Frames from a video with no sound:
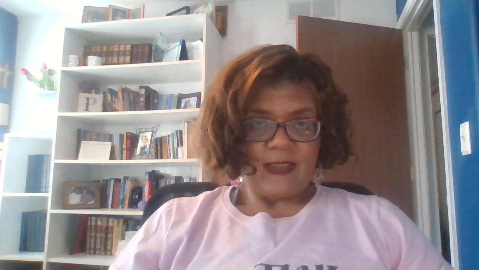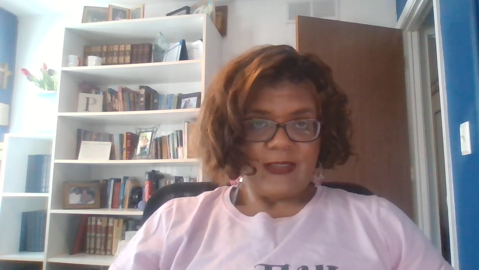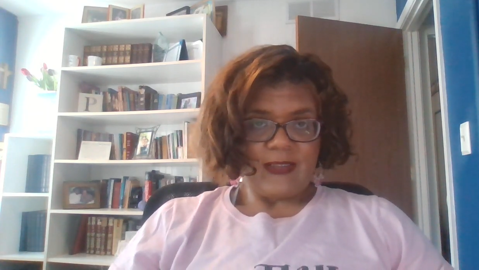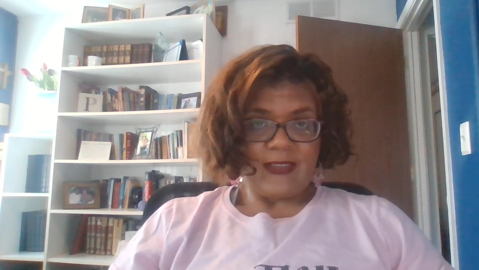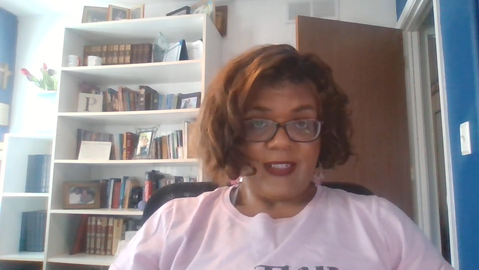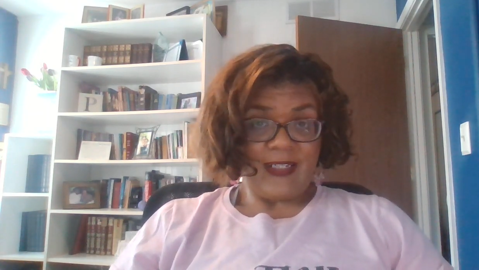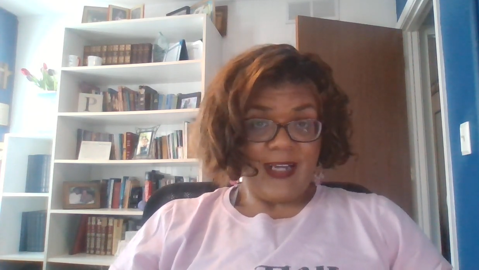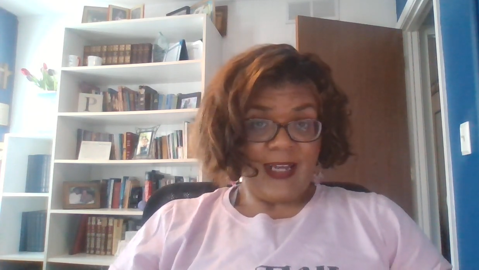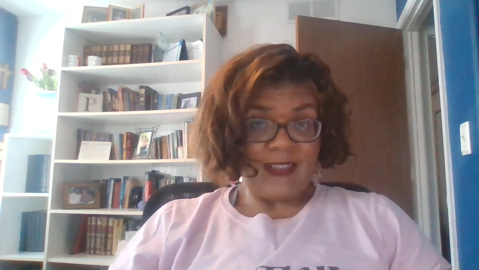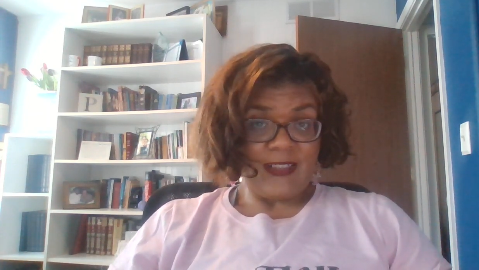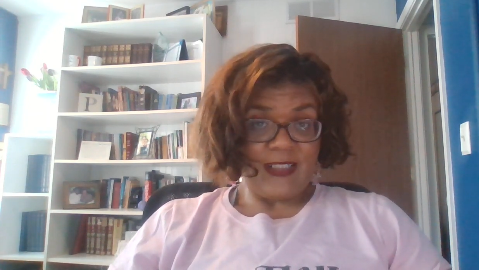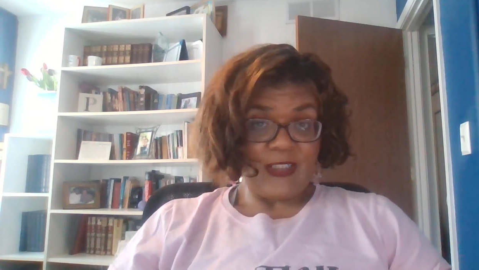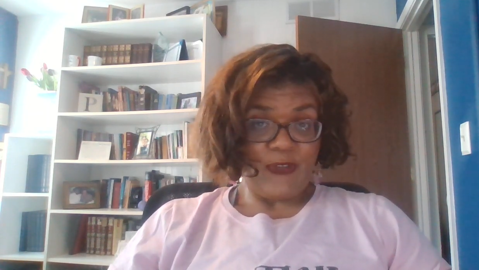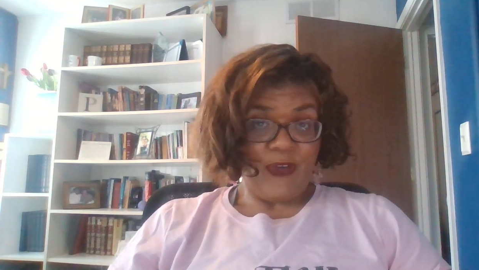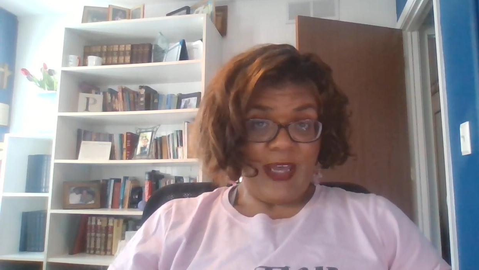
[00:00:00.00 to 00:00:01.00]
Need
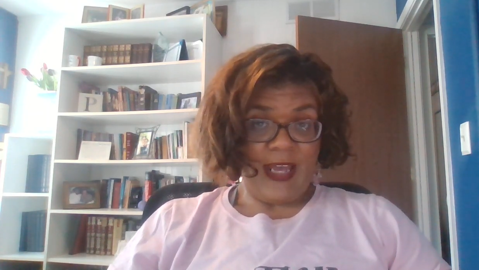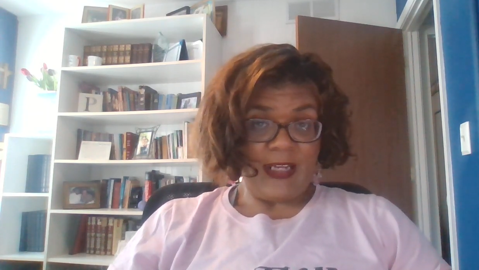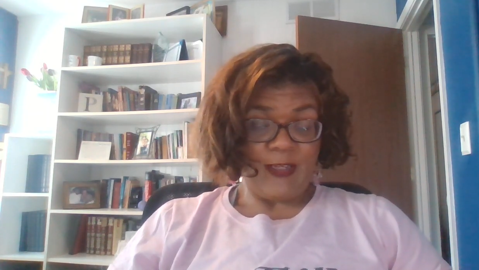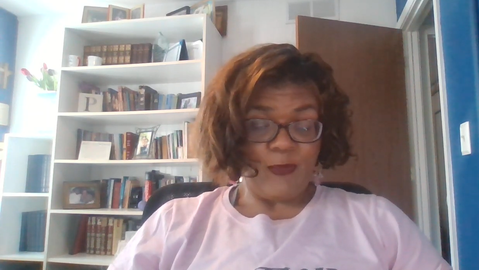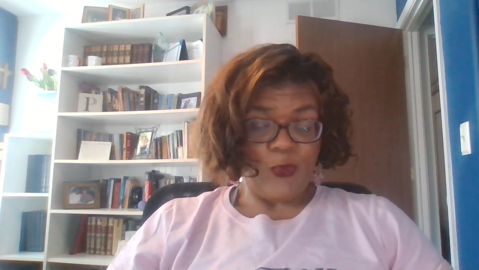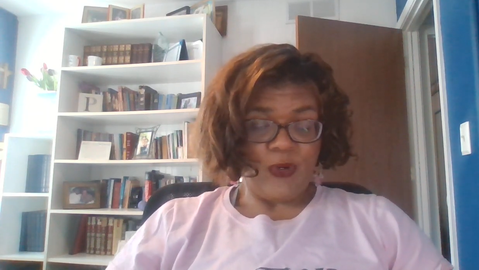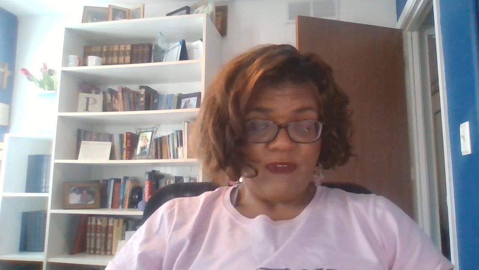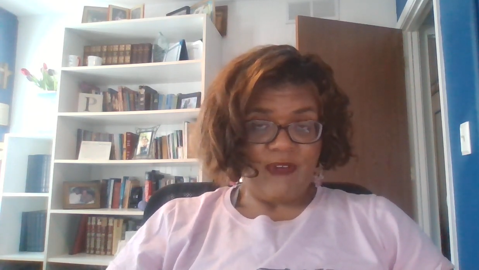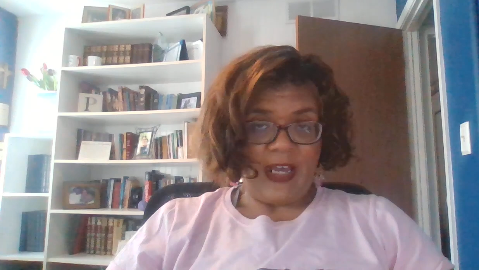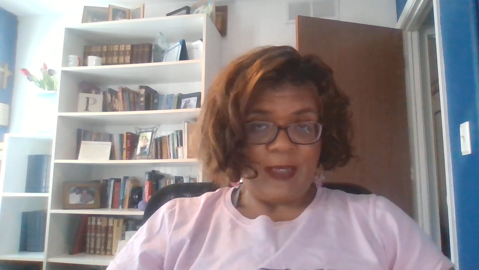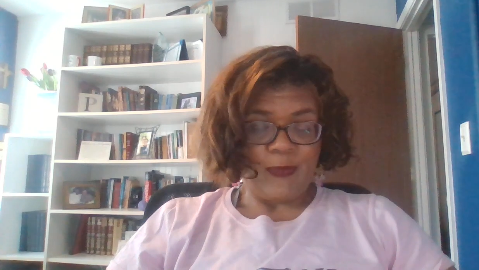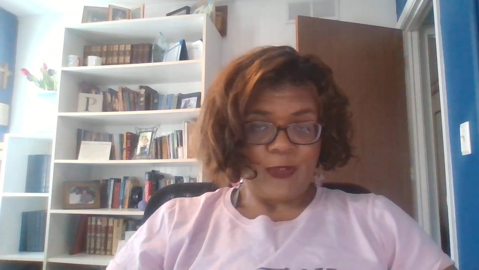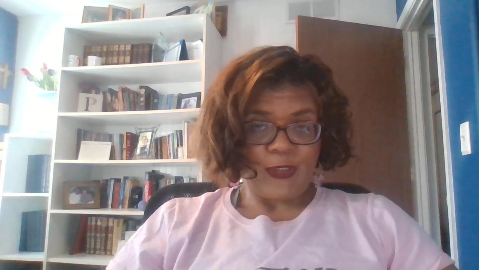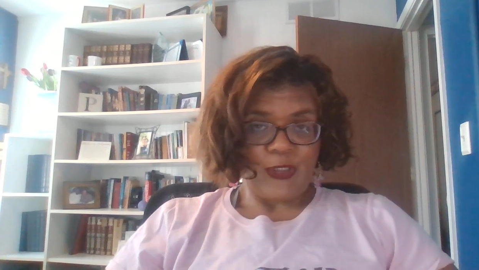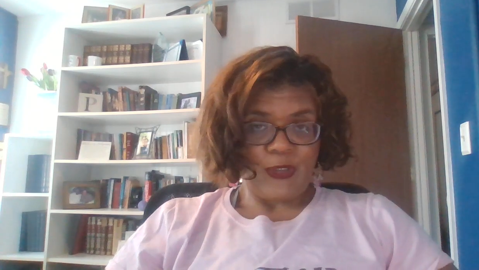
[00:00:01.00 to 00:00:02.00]
ideas for adding more
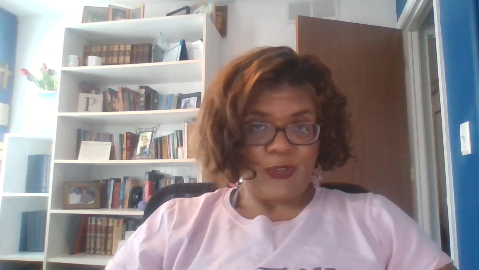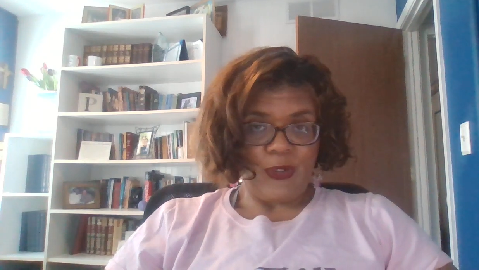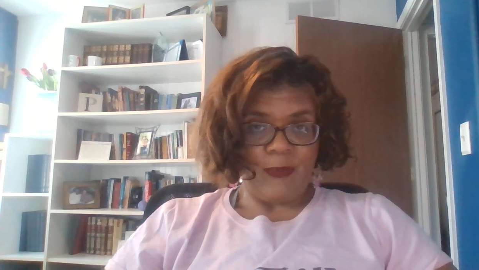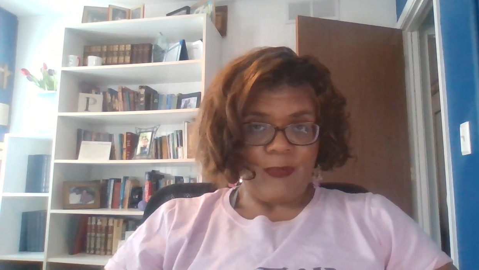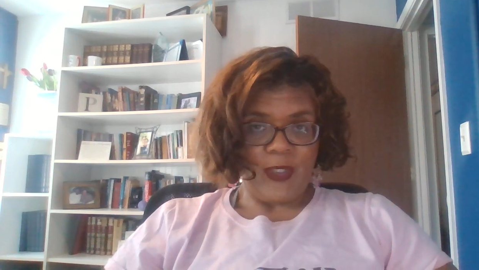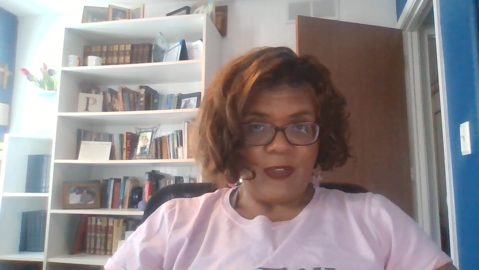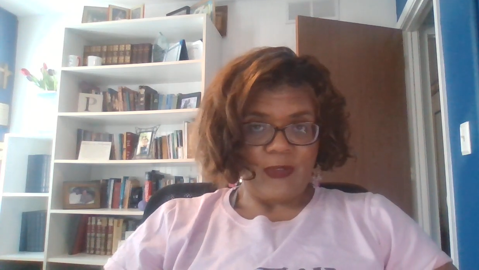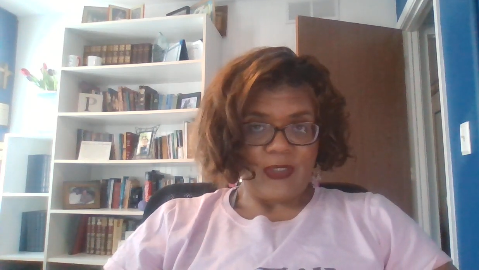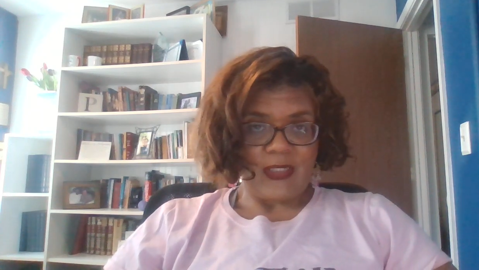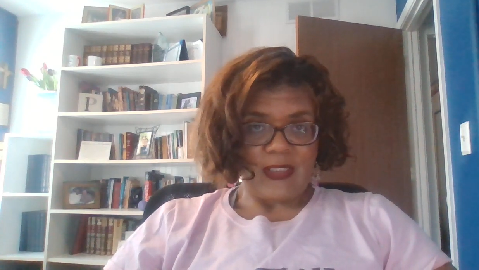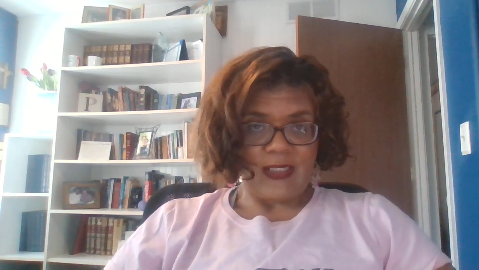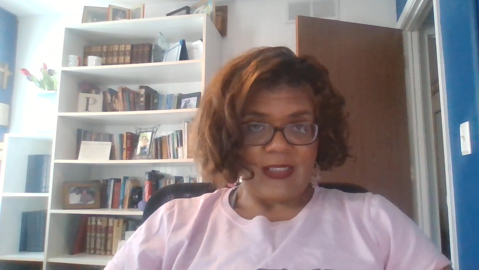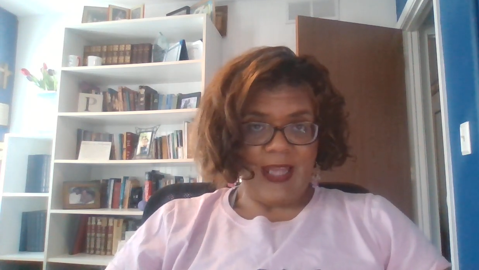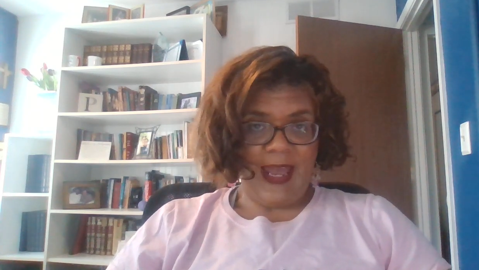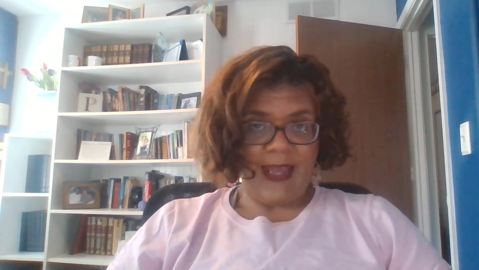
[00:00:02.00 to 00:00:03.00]
fiber to your meals and
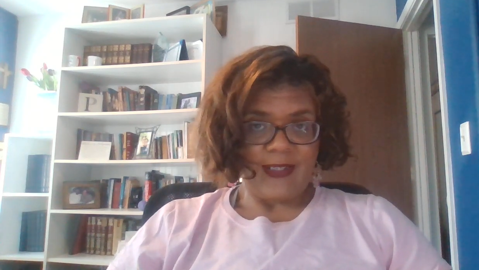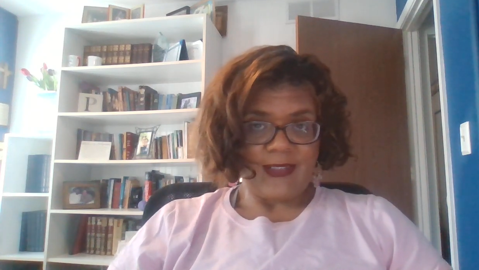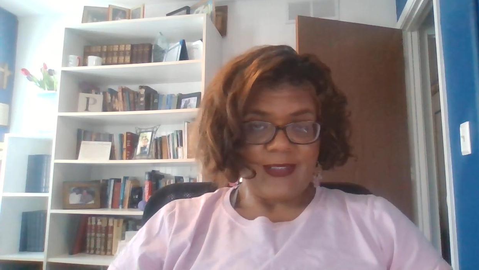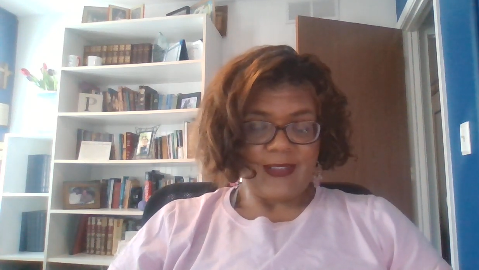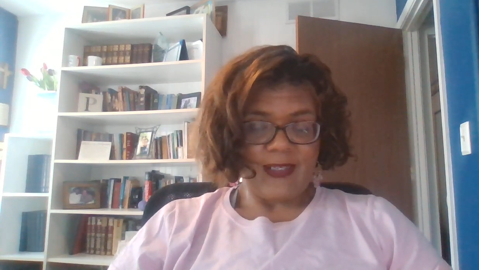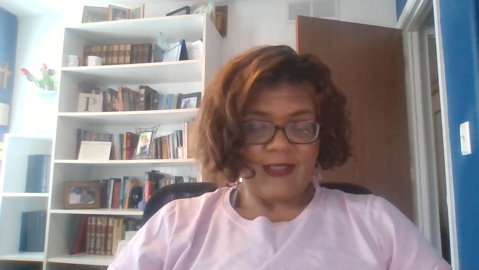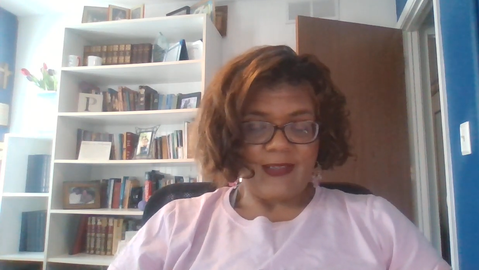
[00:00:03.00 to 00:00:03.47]
snacks?